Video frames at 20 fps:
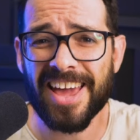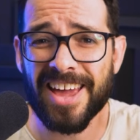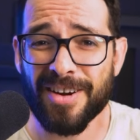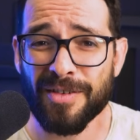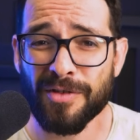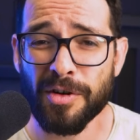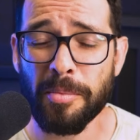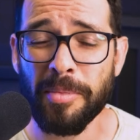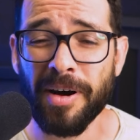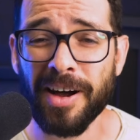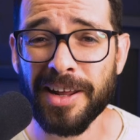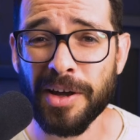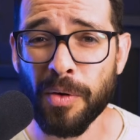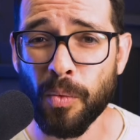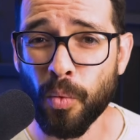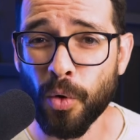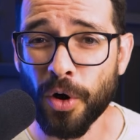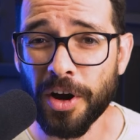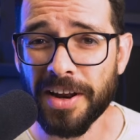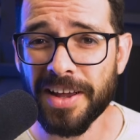Hey everybody,
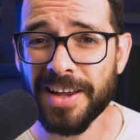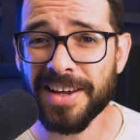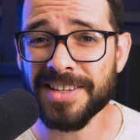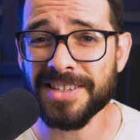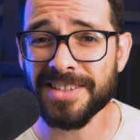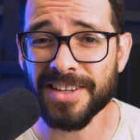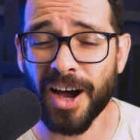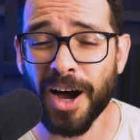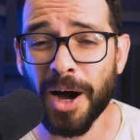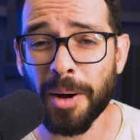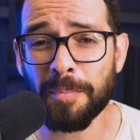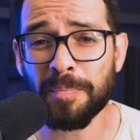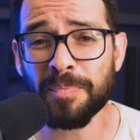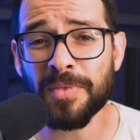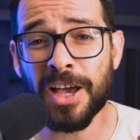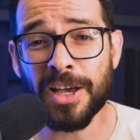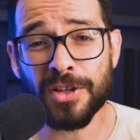what is up?